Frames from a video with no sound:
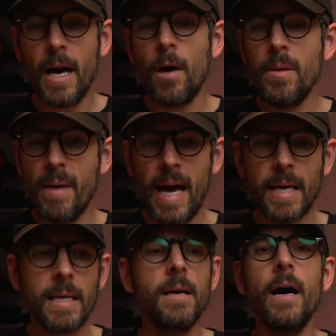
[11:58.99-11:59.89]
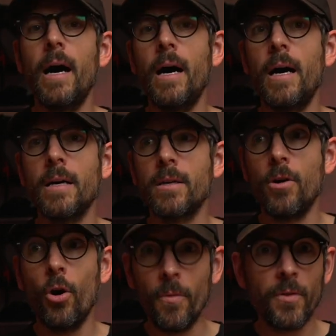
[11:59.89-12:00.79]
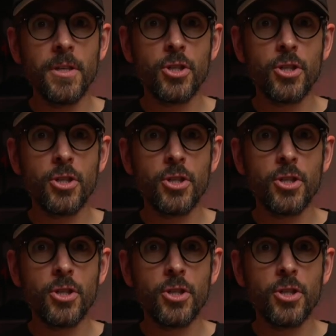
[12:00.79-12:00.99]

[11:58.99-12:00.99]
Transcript: I'll be back uh, hopefully